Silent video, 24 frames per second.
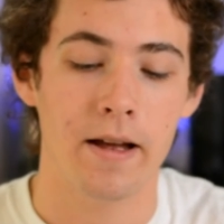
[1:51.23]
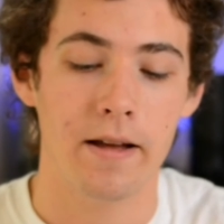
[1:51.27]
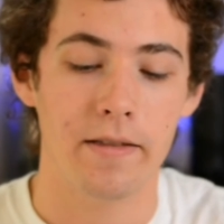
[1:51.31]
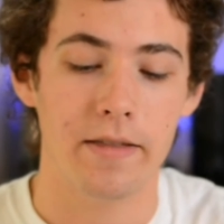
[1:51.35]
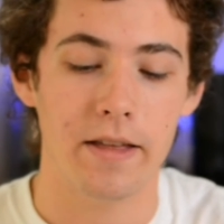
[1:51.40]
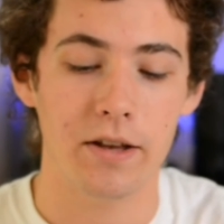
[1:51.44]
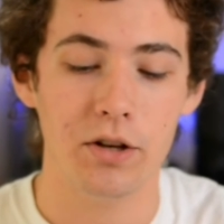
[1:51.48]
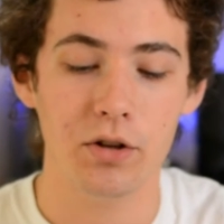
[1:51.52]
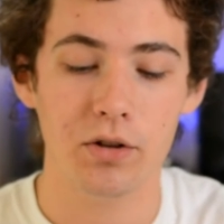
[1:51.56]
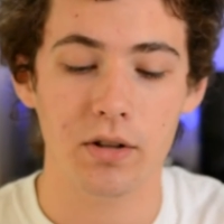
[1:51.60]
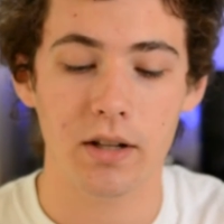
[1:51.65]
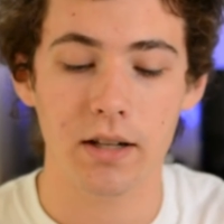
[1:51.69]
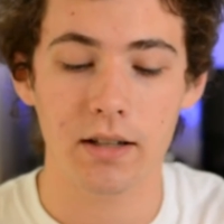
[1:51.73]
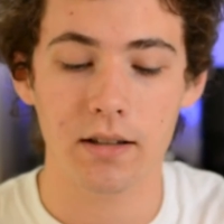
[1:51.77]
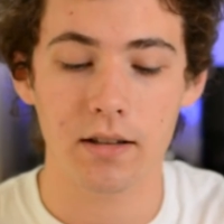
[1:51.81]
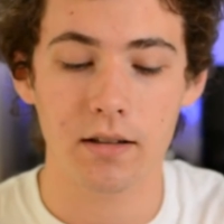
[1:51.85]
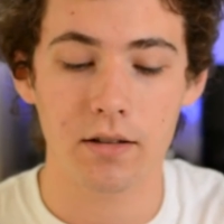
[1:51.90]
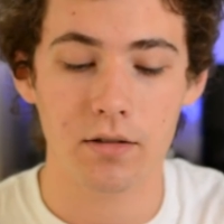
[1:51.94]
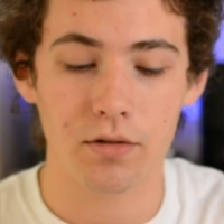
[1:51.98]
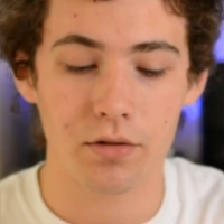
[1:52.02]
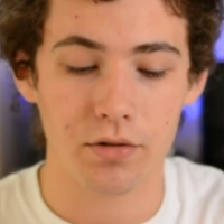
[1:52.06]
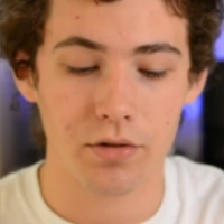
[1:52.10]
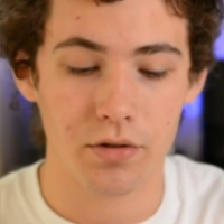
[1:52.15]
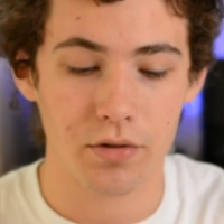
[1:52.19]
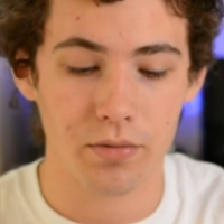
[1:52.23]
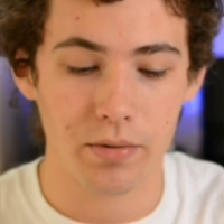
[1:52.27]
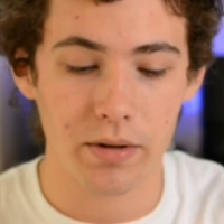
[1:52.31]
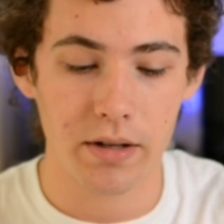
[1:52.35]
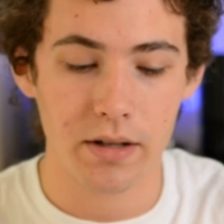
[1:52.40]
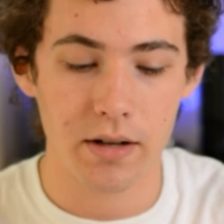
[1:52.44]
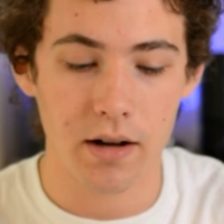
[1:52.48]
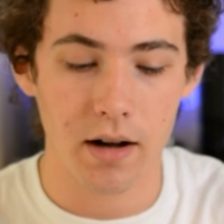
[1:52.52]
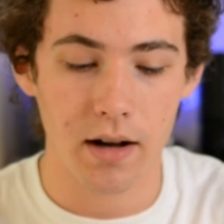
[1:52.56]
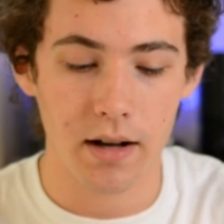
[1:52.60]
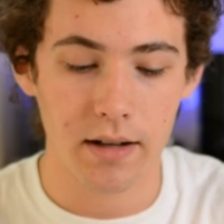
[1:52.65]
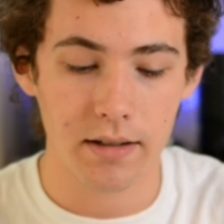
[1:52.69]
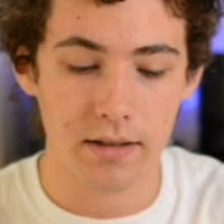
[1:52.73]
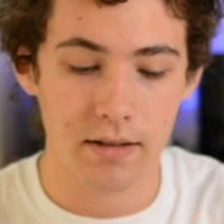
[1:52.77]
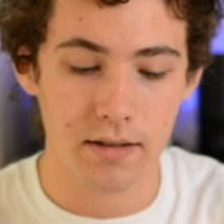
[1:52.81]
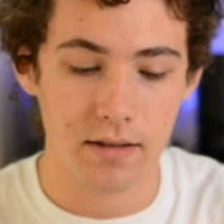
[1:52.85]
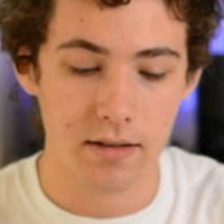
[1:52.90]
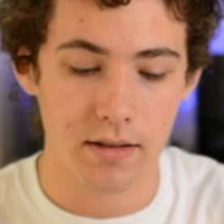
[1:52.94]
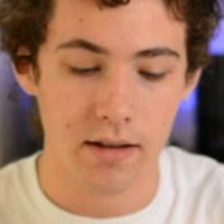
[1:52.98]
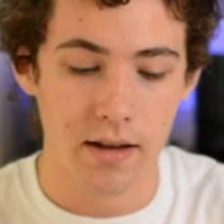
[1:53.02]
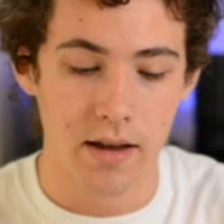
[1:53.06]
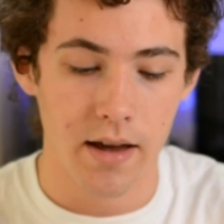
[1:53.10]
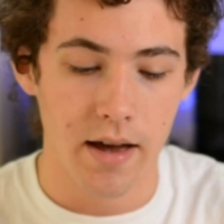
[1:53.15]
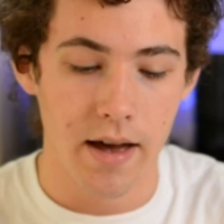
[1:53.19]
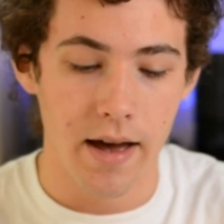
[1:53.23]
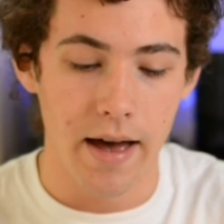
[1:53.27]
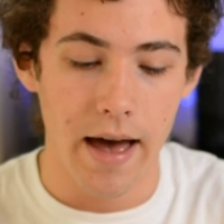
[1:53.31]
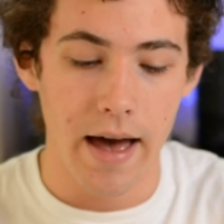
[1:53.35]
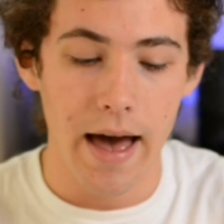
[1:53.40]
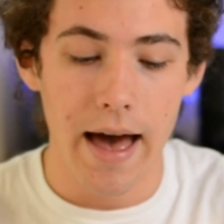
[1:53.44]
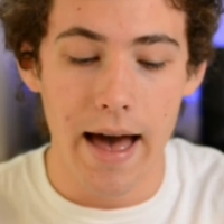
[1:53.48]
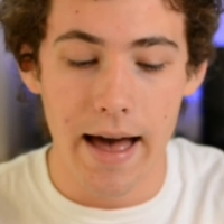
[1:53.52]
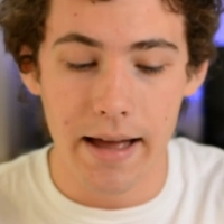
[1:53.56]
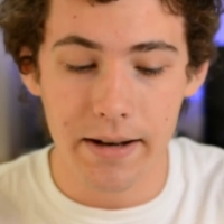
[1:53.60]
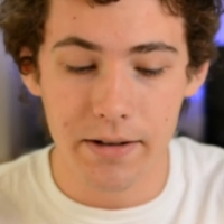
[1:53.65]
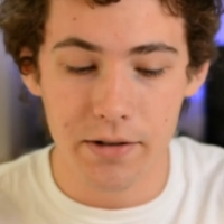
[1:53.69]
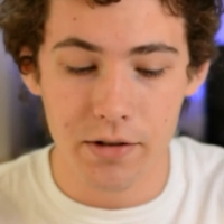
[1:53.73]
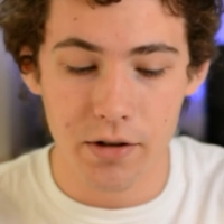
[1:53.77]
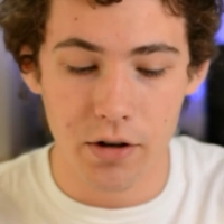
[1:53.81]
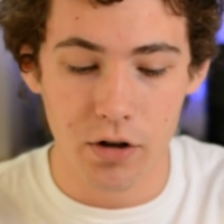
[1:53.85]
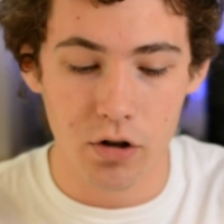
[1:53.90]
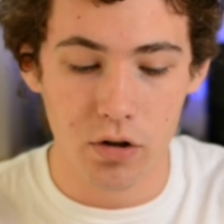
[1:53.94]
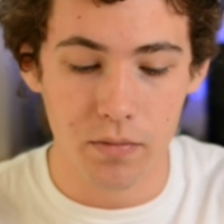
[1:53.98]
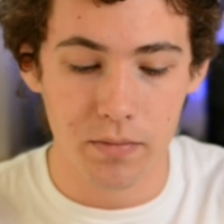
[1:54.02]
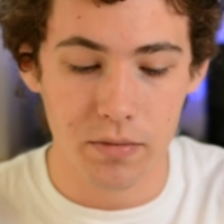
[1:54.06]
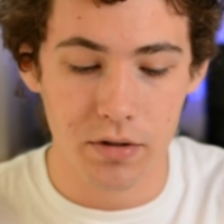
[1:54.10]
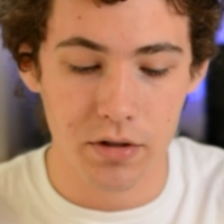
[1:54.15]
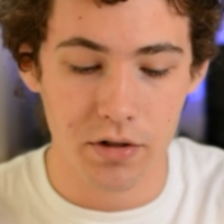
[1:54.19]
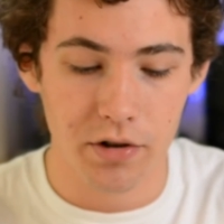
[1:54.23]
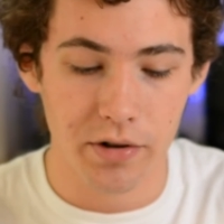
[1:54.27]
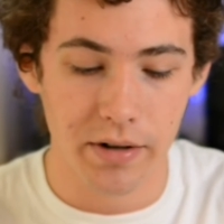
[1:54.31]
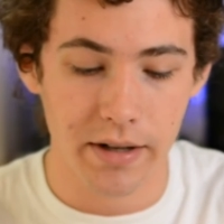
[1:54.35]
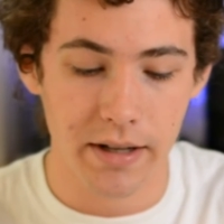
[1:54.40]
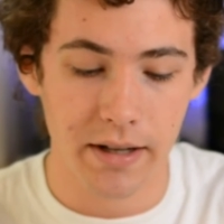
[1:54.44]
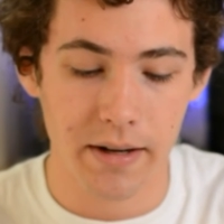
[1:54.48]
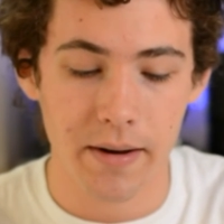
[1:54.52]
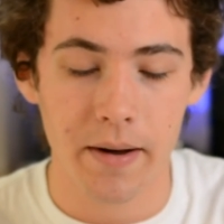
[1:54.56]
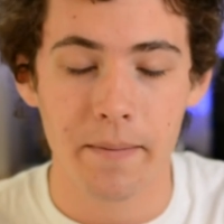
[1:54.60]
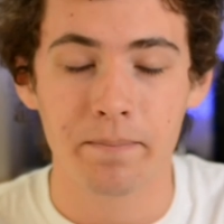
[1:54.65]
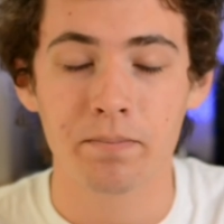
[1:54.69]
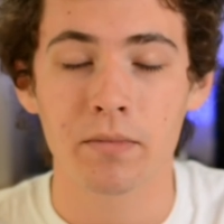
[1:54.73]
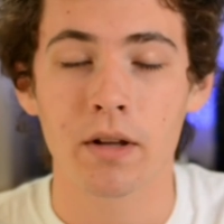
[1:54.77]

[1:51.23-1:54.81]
Then you click the little three dots, add to home screen.